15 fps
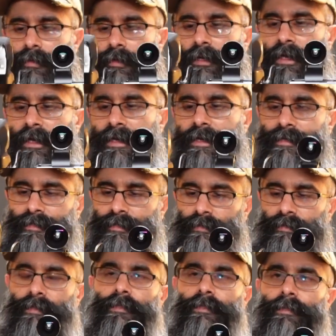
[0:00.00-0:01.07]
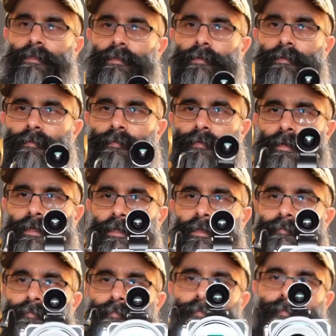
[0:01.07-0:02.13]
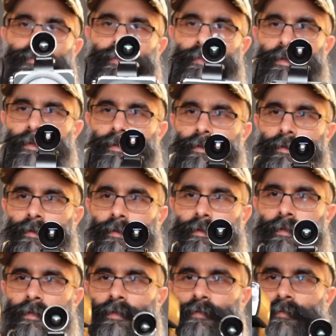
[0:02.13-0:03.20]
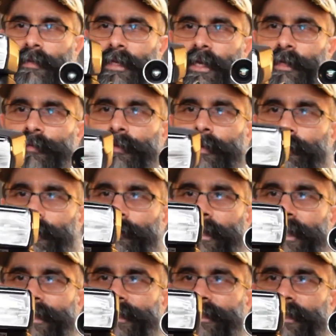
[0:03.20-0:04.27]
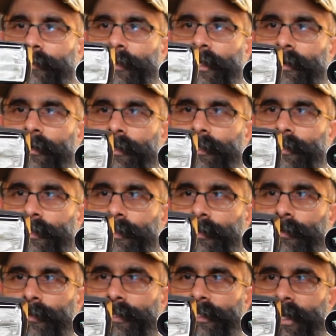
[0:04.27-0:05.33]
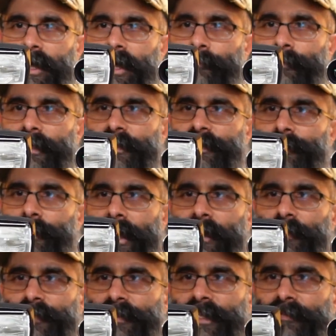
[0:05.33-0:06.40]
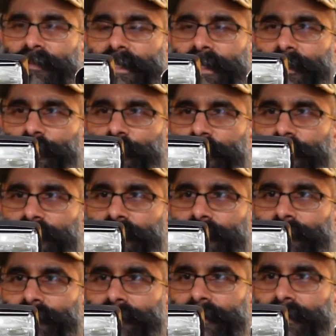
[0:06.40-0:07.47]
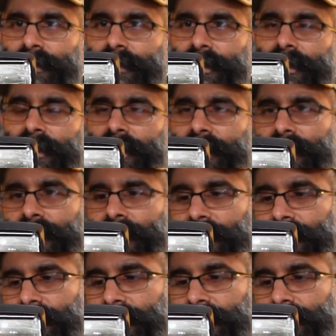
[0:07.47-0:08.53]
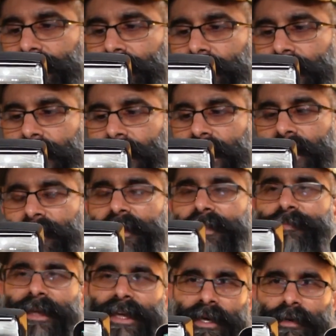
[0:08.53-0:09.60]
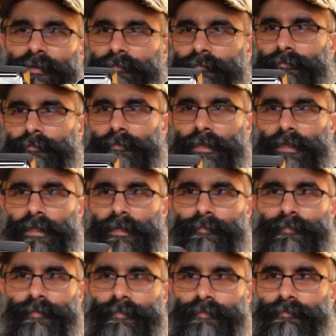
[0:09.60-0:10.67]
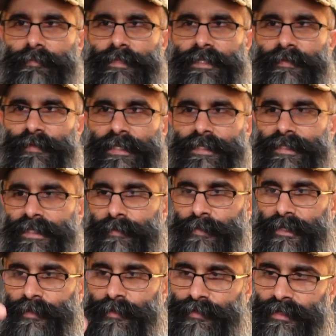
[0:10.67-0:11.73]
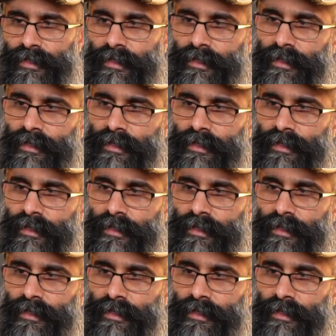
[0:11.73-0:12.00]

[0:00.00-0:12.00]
the height from this flash from the base up here to the top is about 7 inches. And that's about 17 centimeters.